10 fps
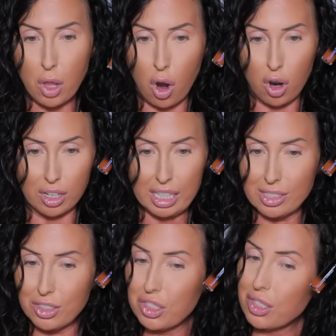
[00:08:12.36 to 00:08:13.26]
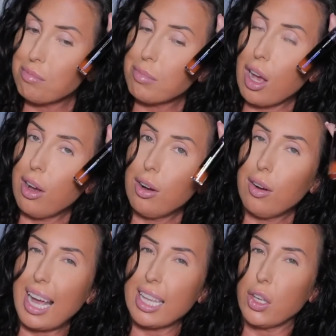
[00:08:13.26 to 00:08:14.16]
Orange.
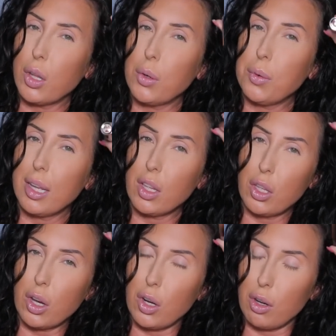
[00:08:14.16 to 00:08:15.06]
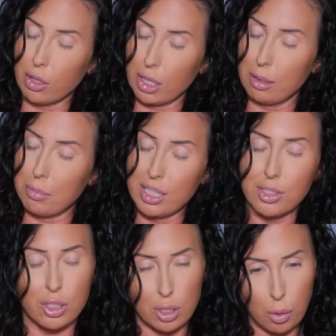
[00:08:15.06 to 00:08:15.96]
Oh, I know y'all are gonna be
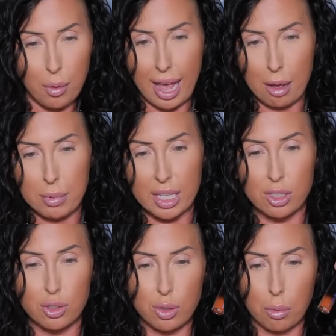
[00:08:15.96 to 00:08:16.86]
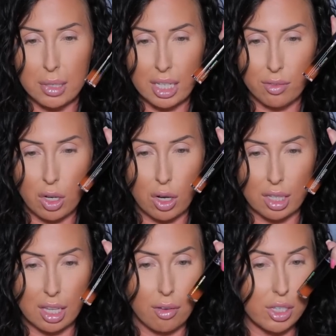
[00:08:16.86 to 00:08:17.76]
so happy. So many of
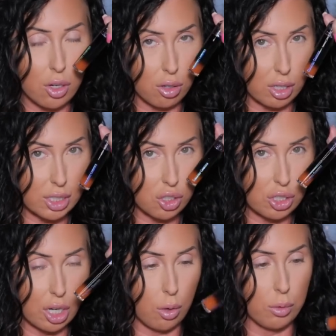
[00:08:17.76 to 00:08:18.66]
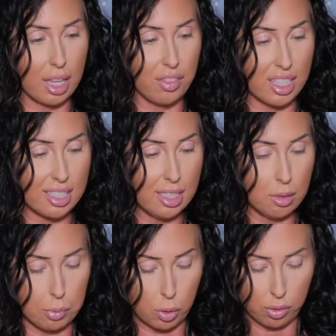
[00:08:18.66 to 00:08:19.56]
y'all love an orange tone. This
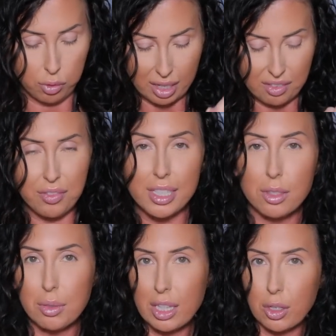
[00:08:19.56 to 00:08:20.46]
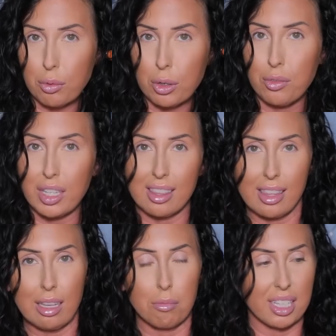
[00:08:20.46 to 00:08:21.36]
is beautiful. It fits with the groovy
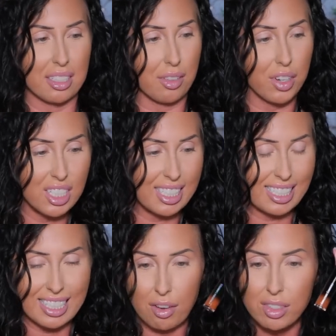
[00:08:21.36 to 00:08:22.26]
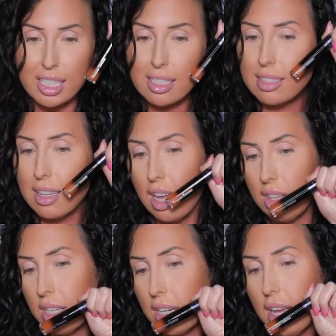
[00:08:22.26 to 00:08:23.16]
theme. Like, it's a very 70s
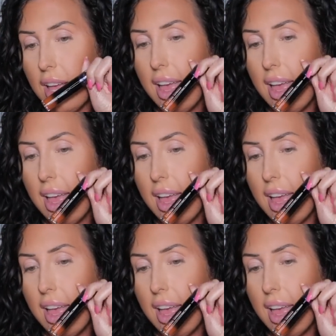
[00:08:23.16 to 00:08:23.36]
color.